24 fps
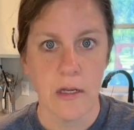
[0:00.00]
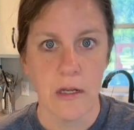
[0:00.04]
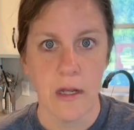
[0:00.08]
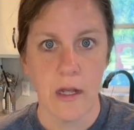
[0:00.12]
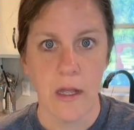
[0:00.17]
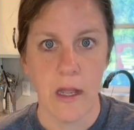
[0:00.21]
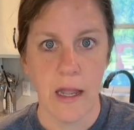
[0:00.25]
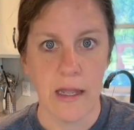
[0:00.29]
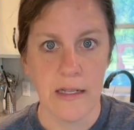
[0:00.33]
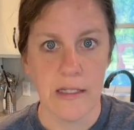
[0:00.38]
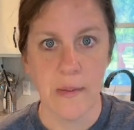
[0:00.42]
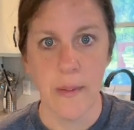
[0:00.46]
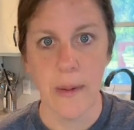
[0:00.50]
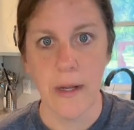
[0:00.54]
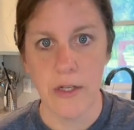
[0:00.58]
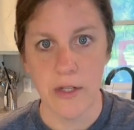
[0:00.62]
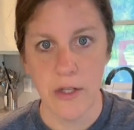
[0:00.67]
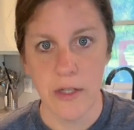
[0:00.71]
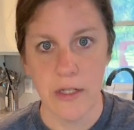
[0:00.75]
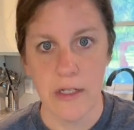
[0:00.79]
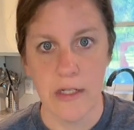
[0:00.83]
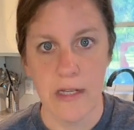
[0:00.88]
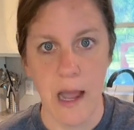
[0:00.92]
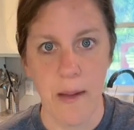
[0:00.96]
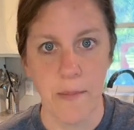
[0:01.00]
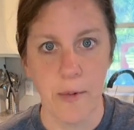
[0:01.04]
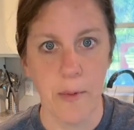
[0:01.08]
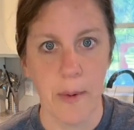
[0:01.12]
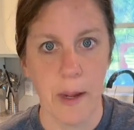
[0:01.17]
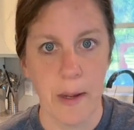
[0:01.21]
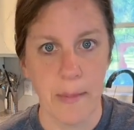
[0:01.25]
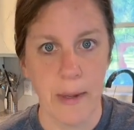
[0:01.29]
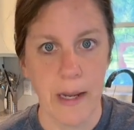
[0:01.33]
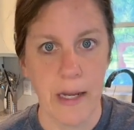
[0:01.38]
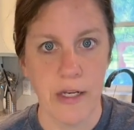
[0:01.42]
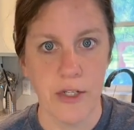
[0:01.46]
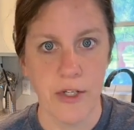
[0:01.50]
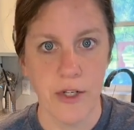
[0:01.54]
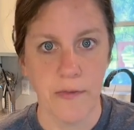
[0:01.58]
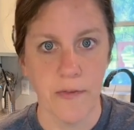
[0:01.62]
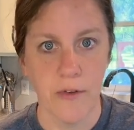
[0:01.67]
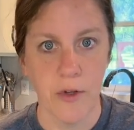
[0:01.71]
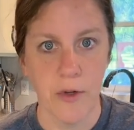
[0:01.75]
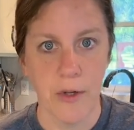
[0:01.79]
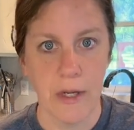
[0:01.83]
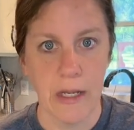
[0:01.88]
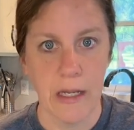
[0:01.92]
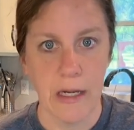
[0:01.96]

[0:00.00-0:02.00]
it's pinned to the top of my page if you need